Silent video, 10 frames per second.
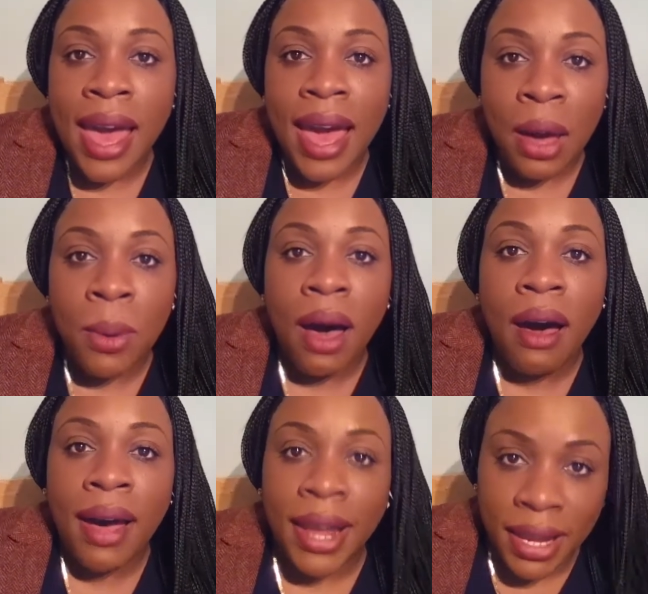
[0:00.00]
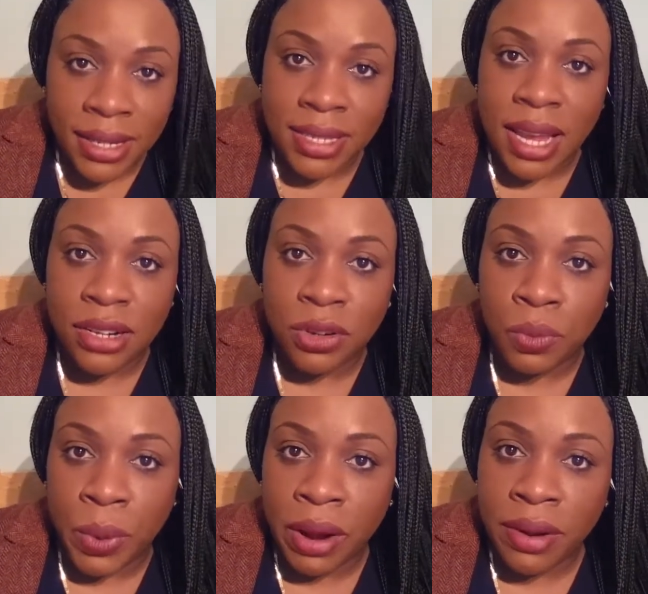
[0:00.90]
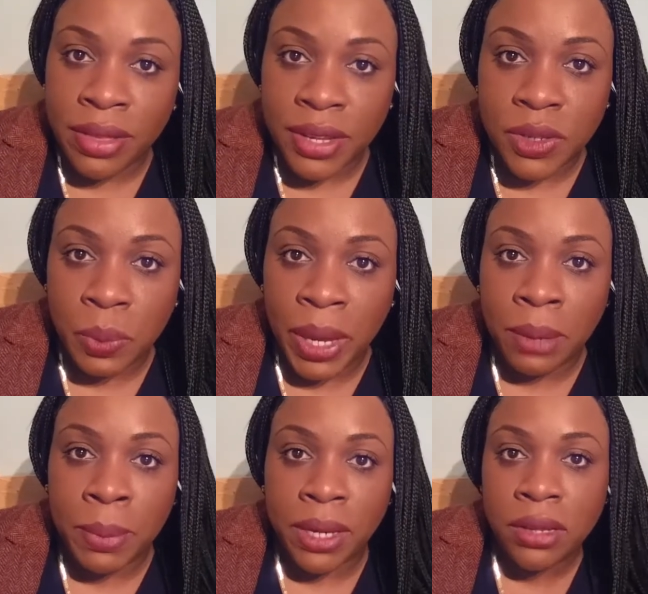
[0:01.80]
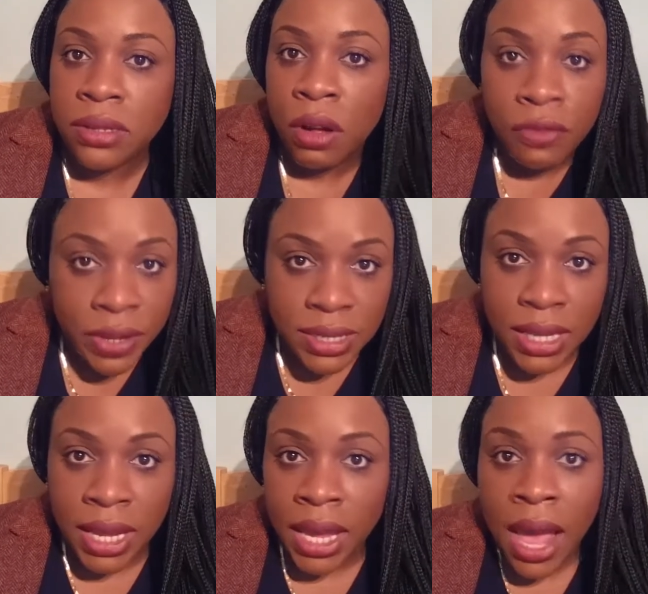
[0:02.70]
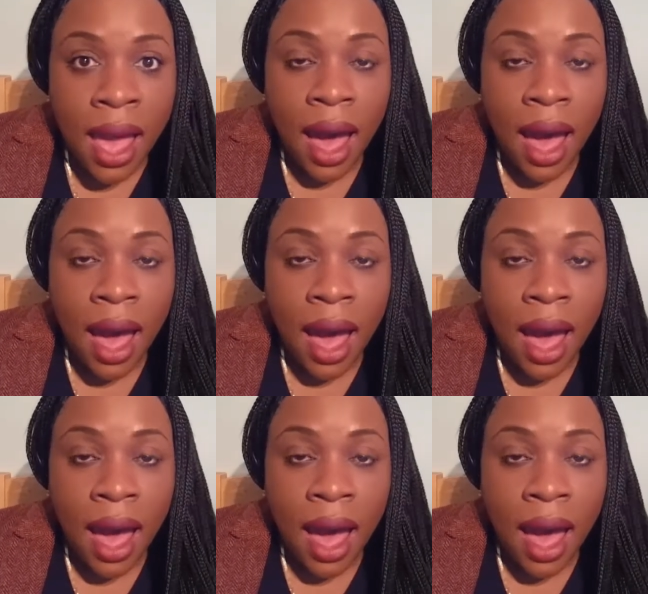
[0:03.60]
how I intend on wearing this wig, because obviously,